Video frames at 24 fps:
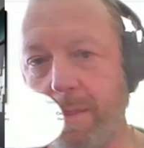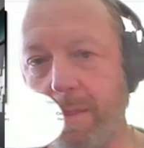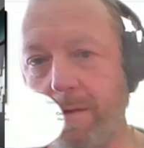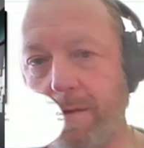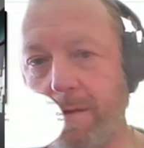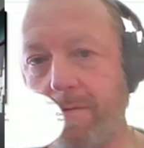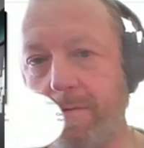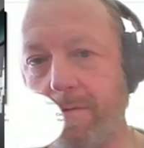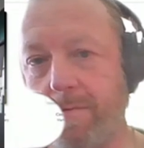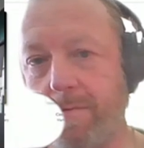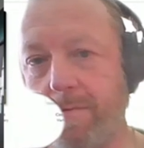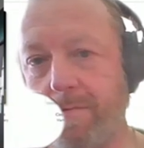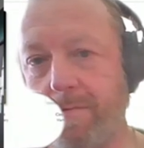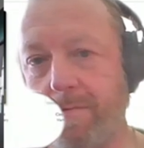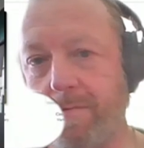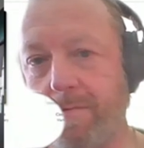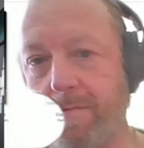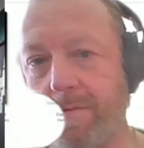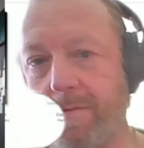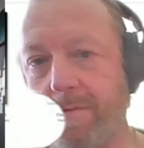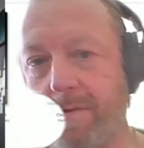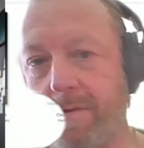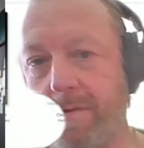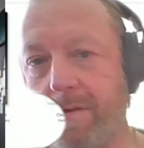
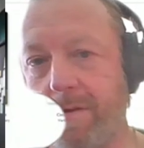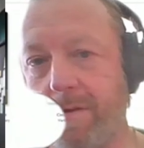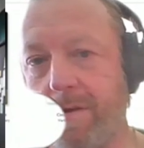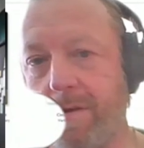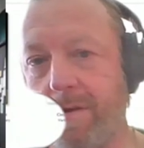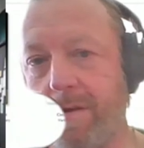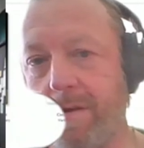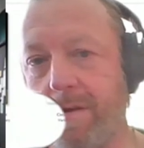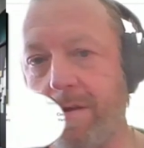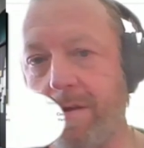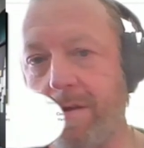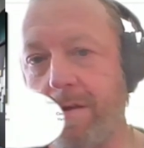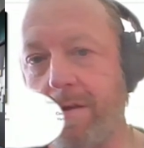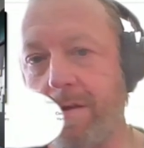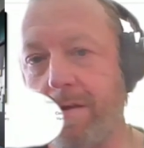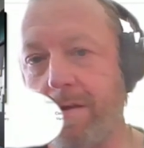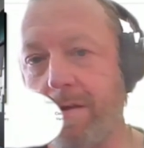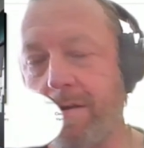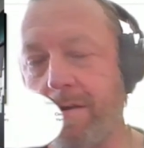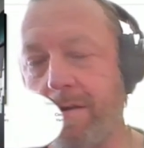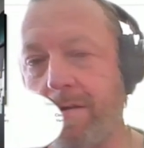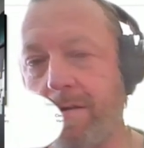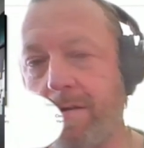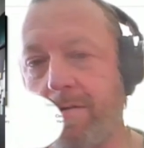
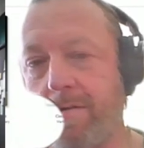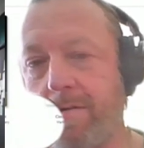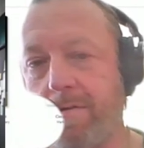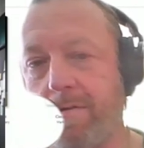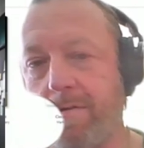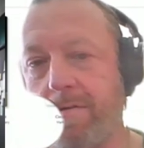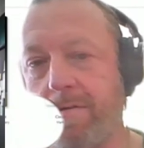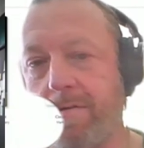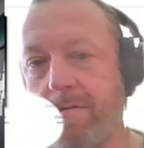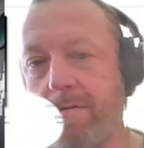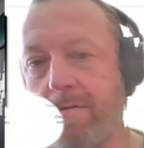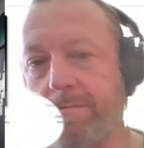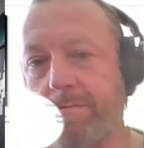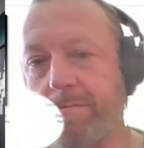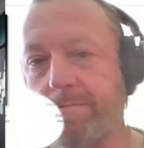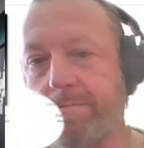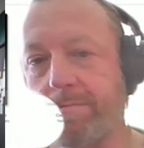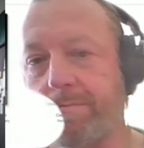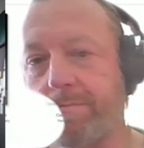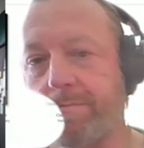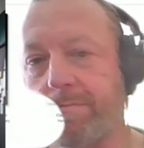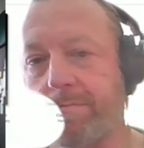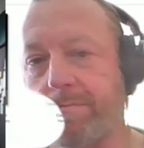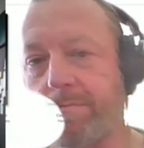
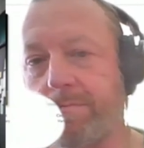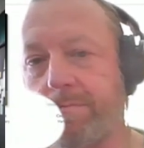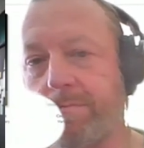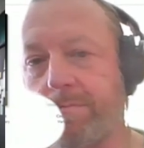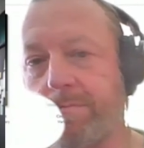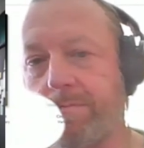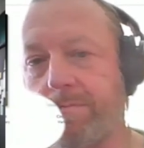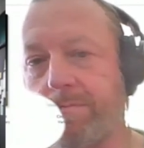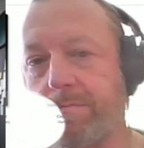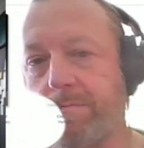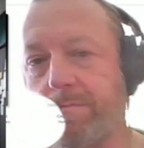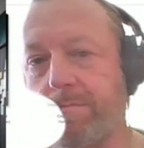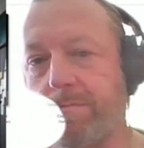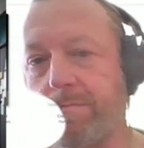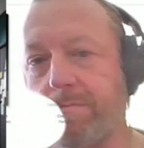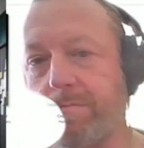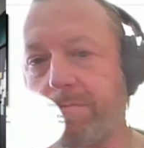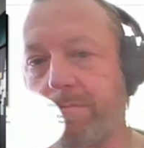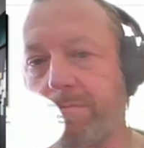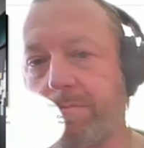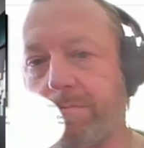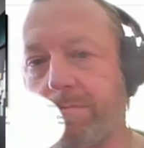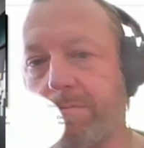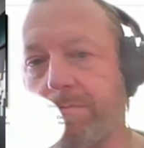
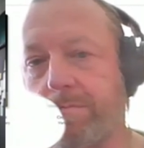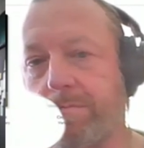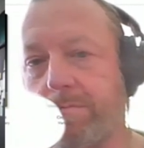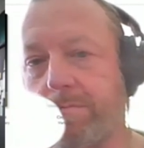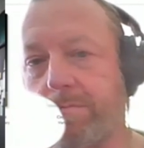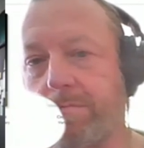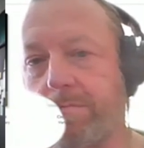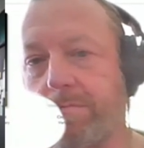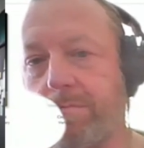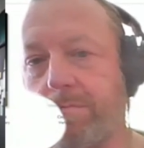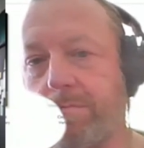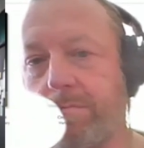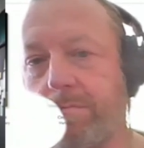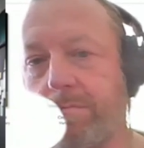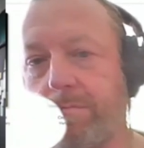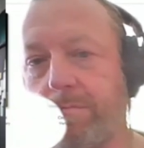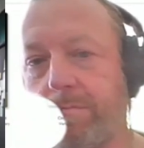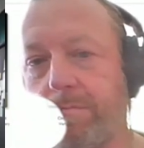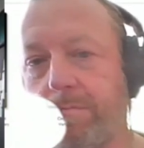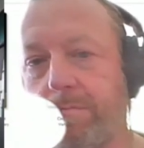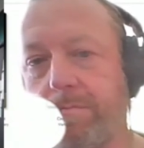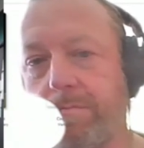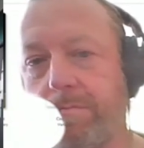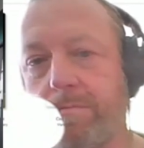
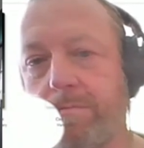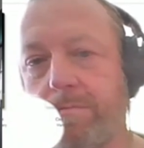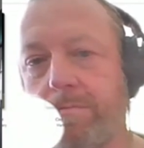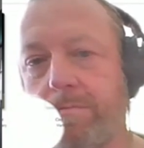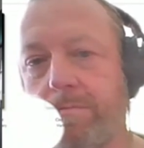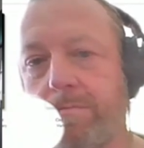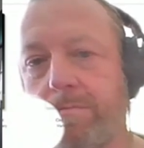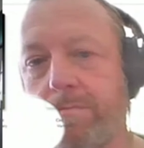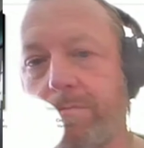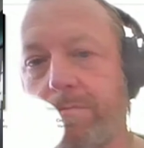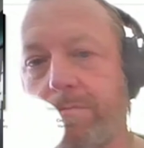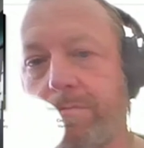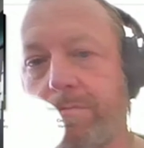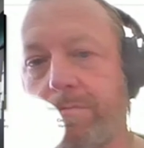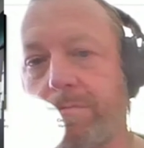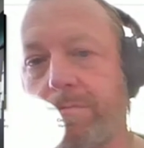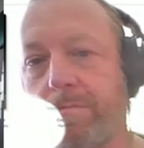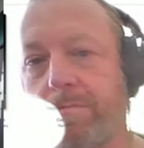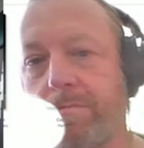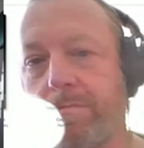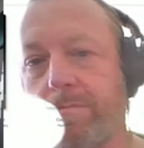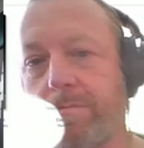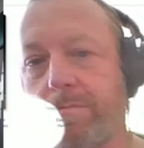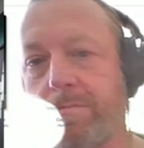
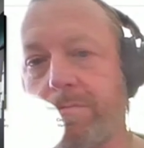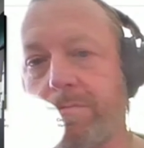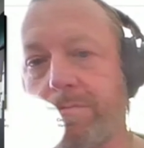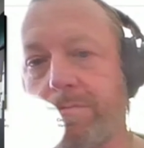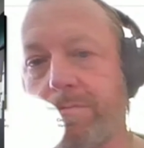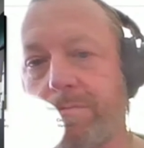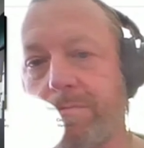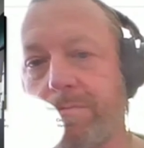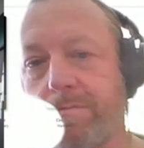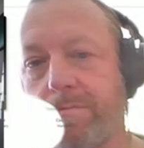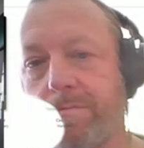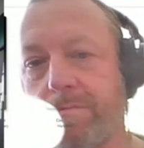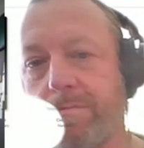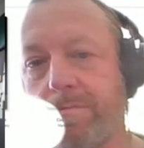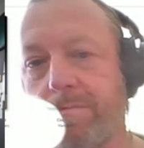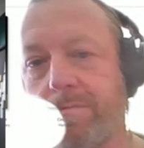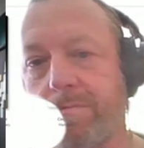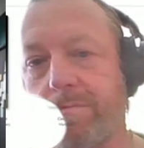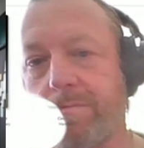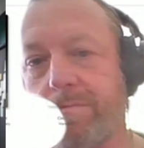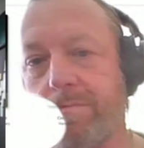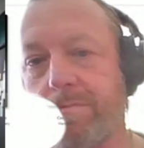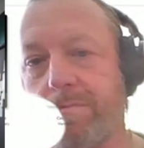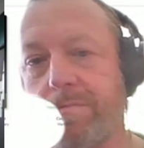
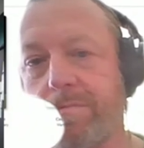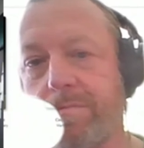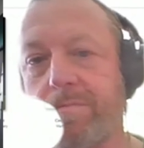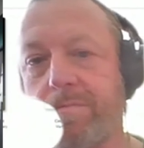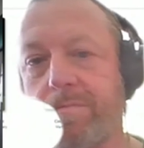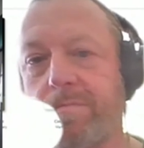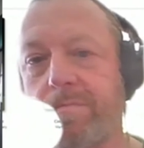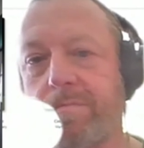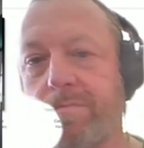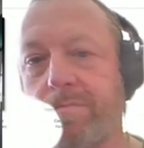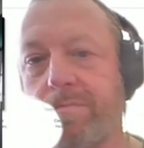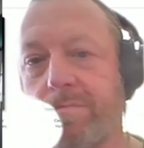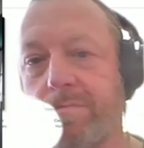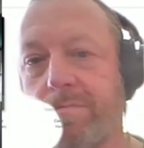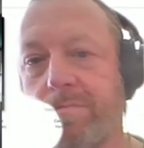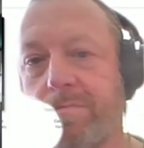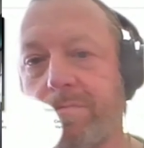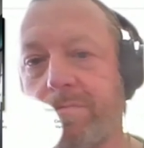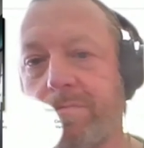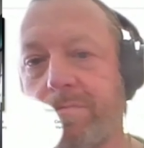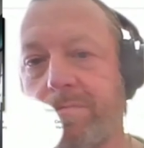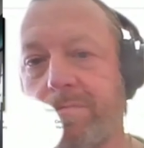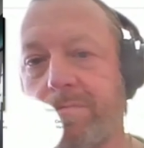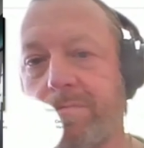(silent)